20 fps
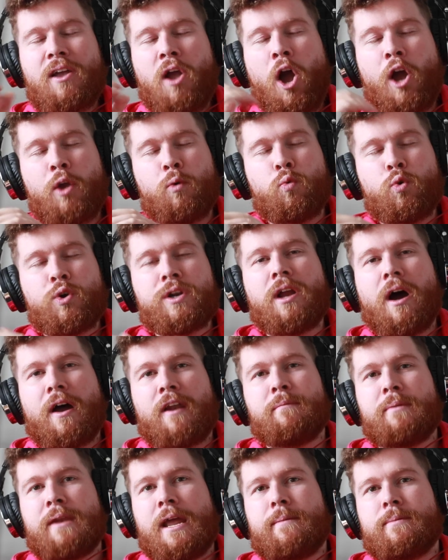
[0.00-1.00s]
I would not have
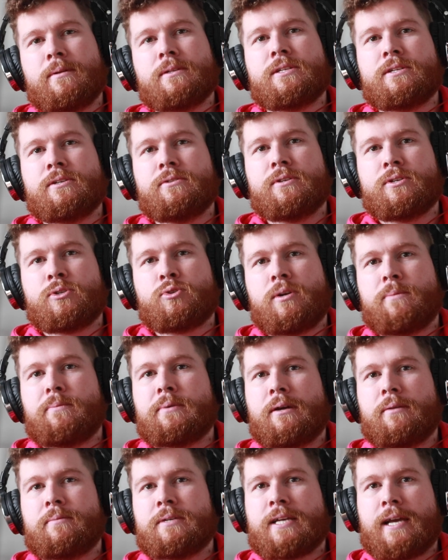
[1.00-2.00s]
been able to do this trip
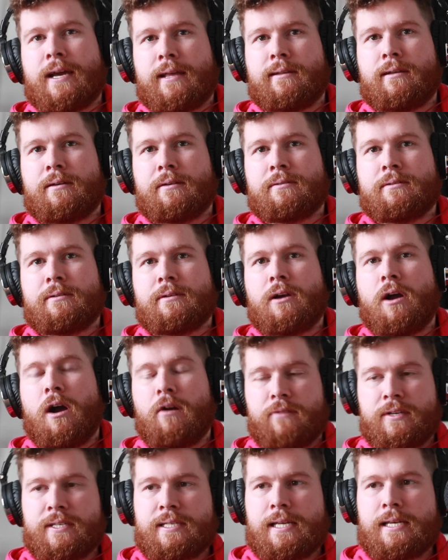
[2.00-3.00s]
without Decathlon.
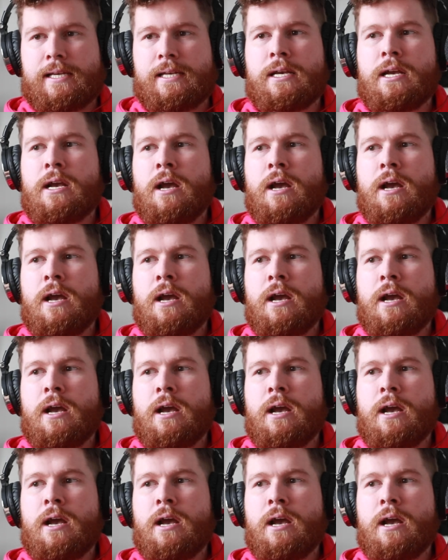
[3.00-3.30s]
Obviously,